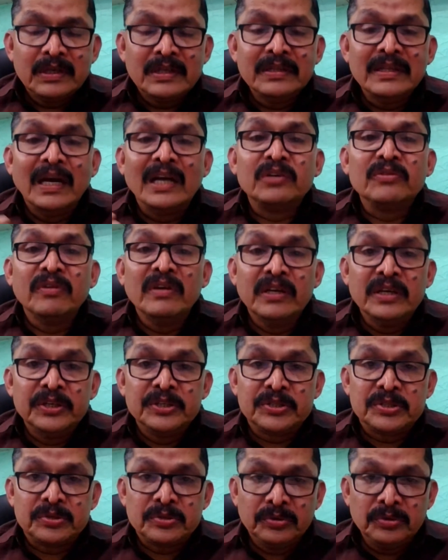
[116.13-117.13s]
that will
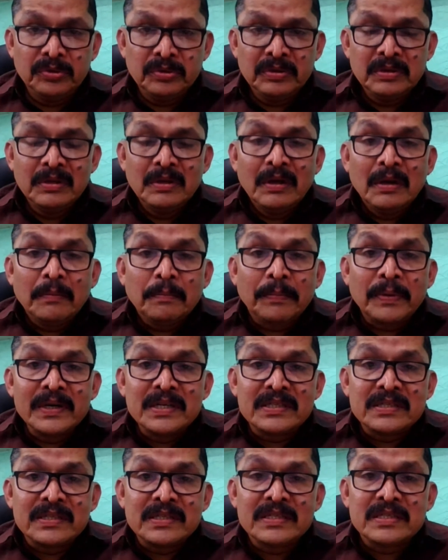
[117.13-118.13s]
leads to
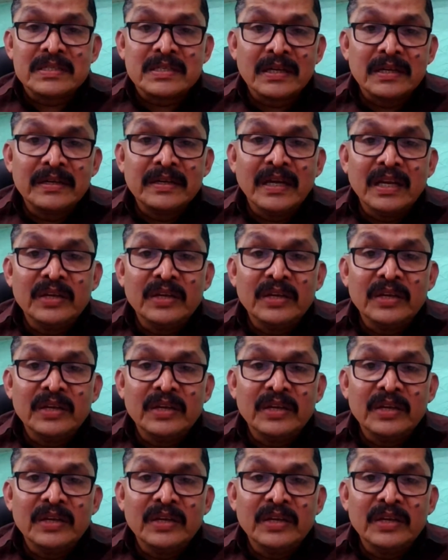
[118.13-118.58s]
persistent